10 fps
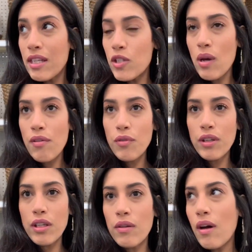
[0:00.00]
They do have
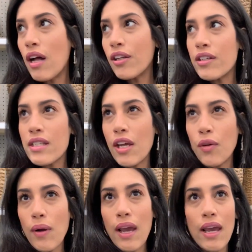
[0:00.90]
really cute colors like
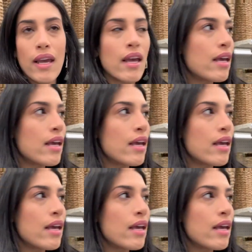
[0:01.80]
gray